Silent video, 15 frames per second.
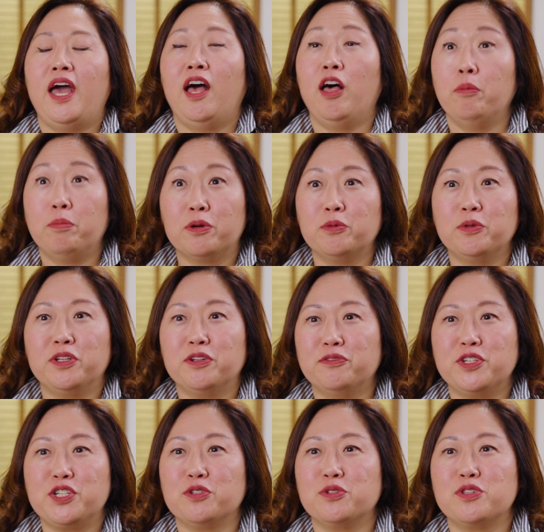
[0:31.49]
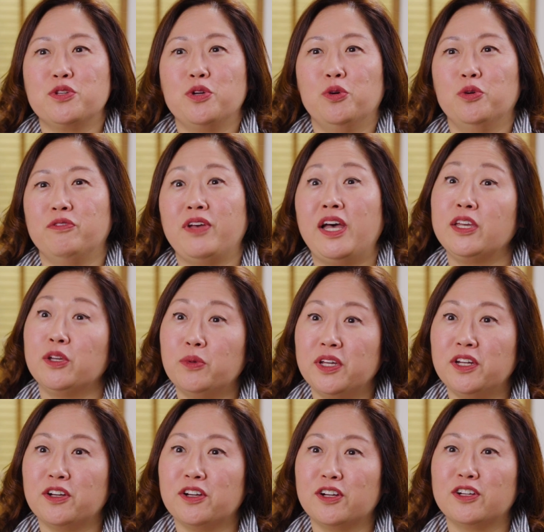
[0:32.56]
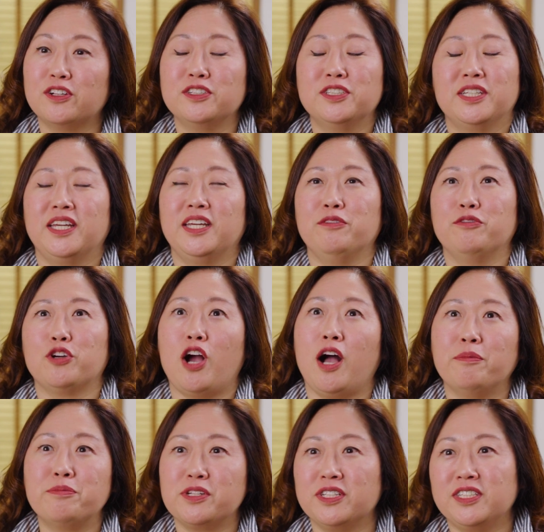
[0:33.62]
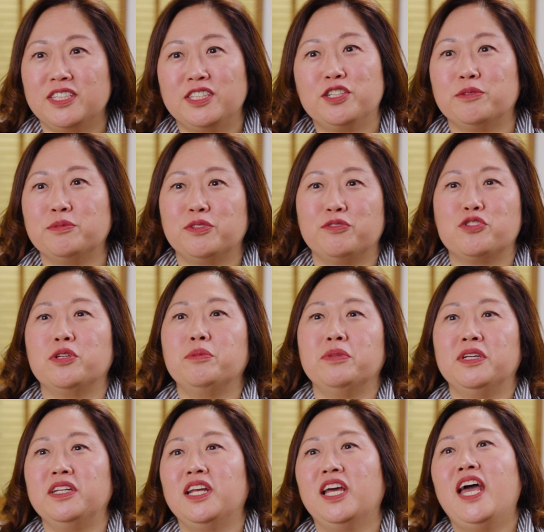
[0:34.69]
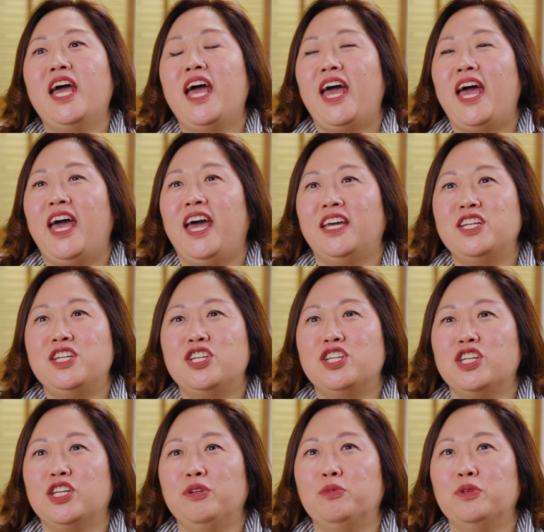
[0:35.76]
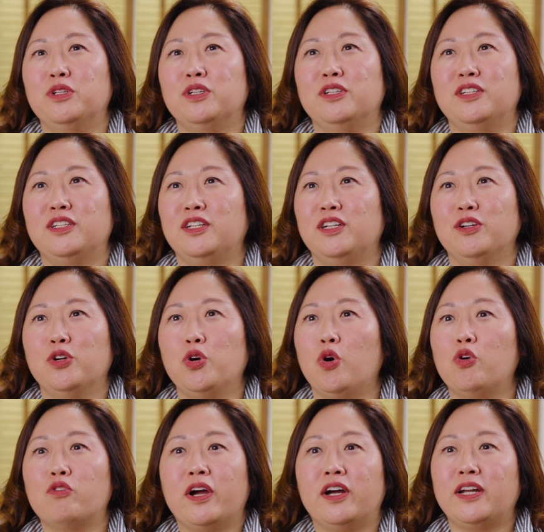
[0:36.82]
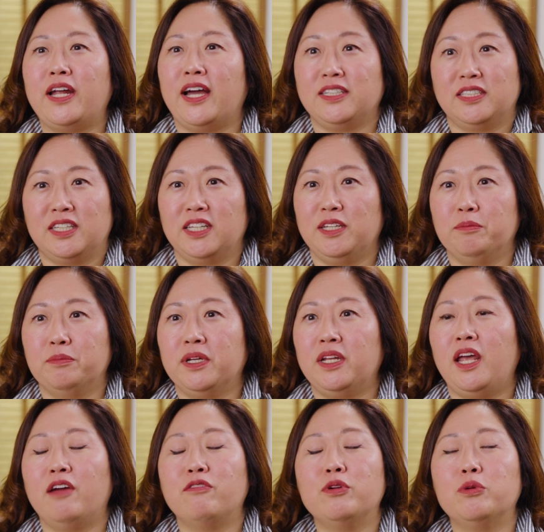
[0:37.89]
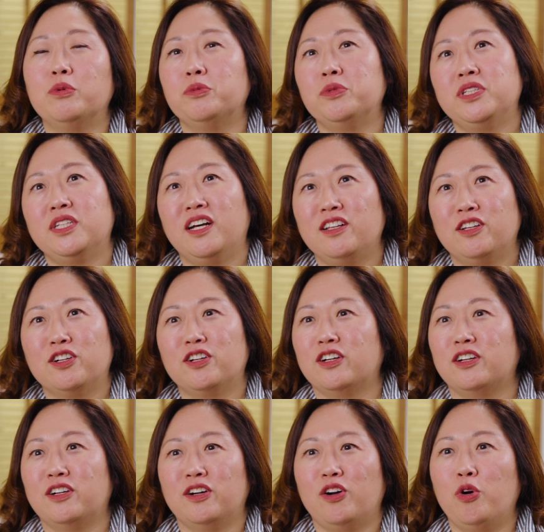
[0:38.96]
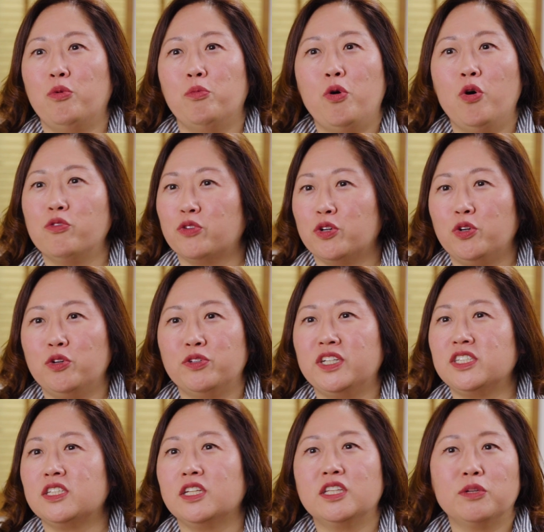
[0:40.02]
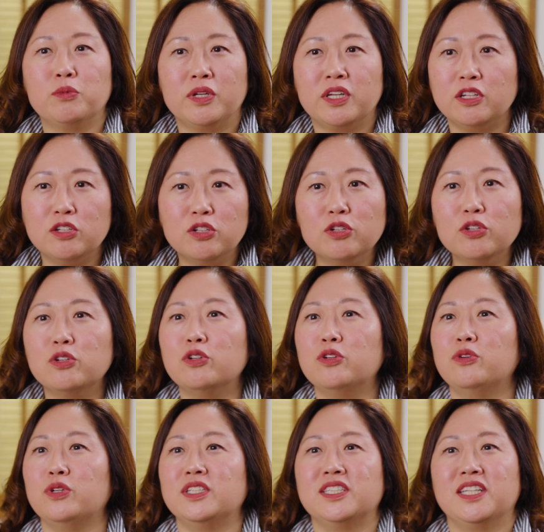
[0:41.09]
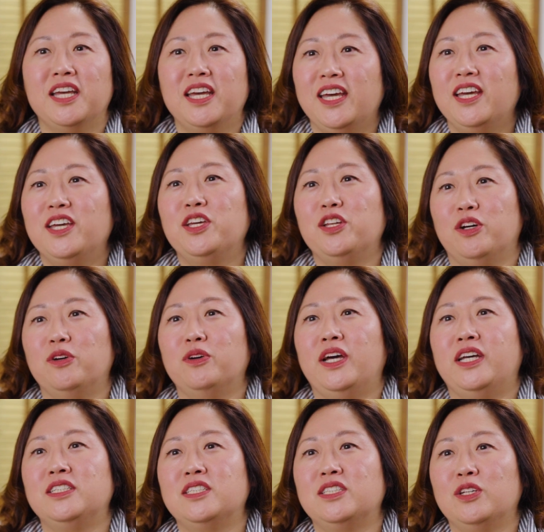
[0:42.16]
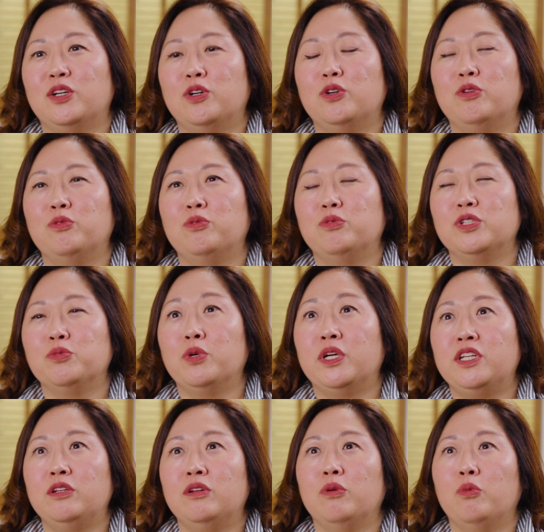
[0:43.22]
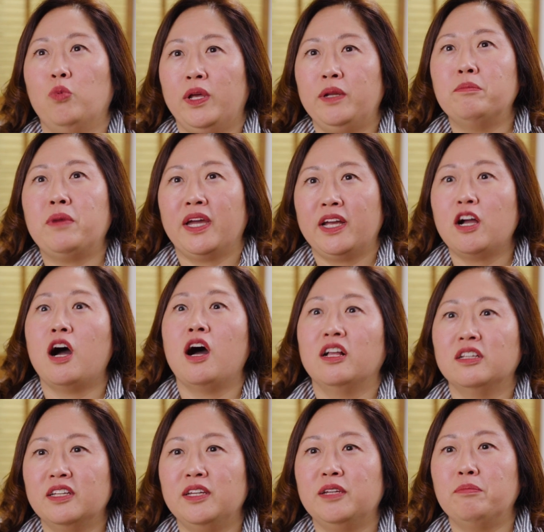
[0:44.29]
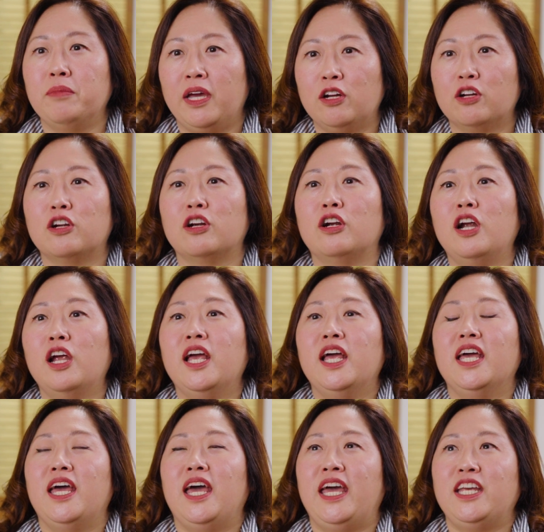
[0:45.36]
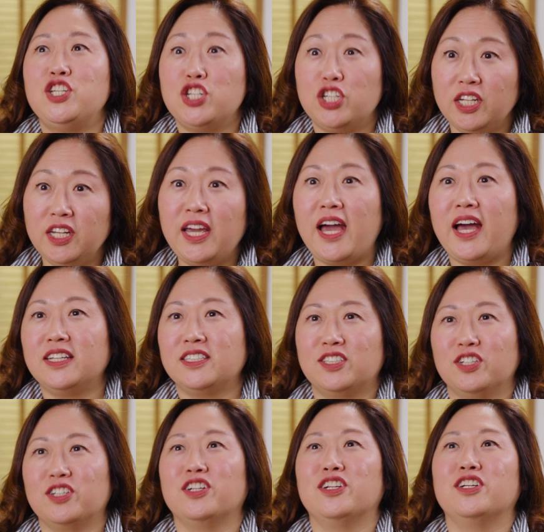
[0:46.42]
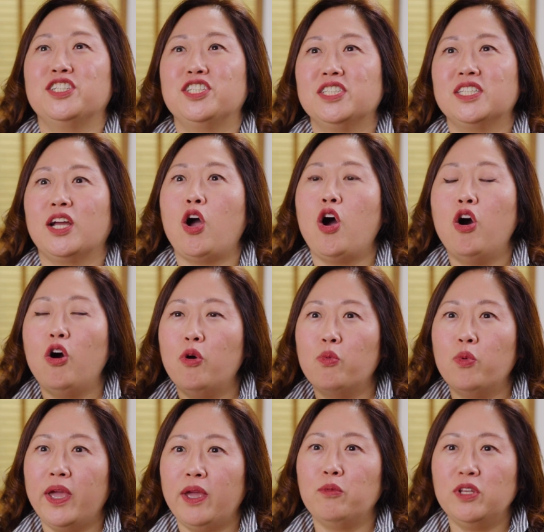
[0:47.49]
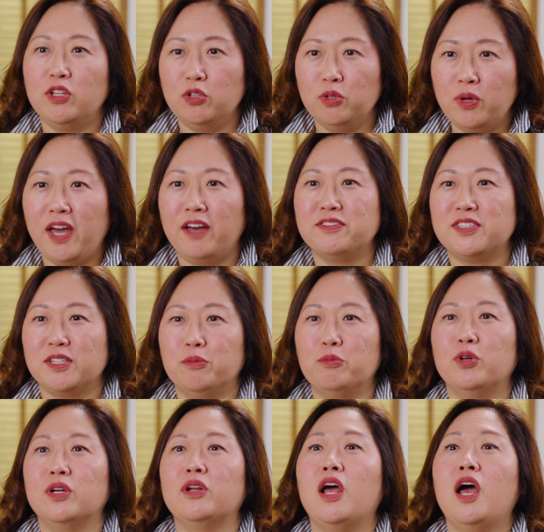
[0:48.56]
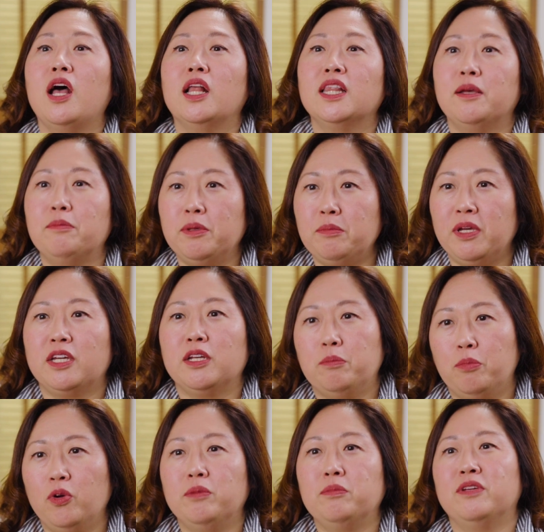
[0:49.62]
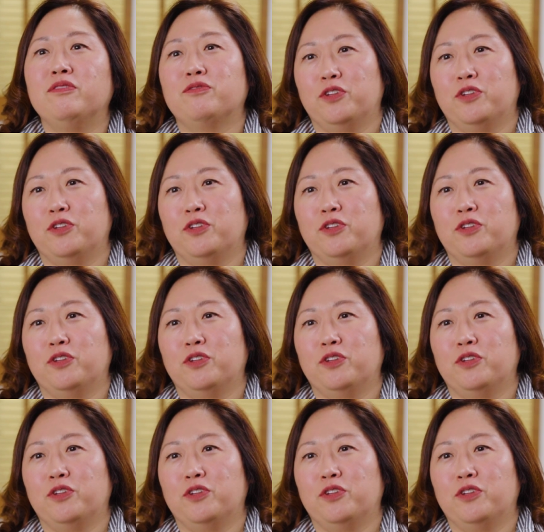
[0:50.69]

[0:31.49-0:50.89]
help her with her visual snow, evaluate her, give her options in terms of treatment. And she would go around asking, but everyone would tell her over and over, there's nothing we can do. It's, you know, and so when my colleague met her and she asked her, she's like, oh, wait, we do have someone. Let me make an appointment